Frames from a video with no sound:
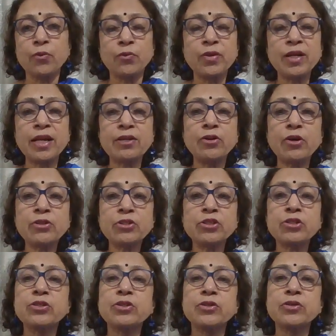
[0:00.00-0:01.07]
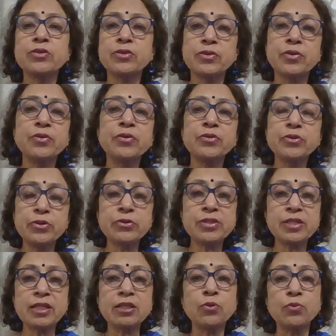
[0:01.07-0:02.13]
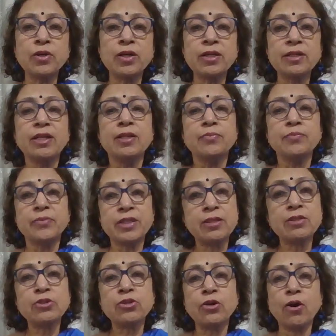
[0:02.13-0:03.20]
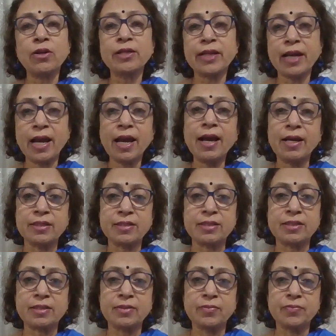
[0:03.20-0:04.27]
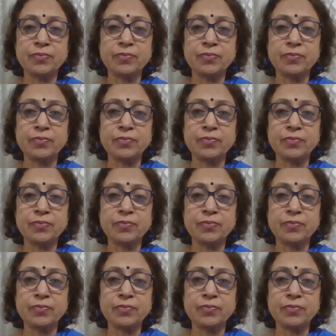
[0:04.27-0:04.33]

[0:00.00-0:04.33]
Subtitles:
We are not using the word, this is called as.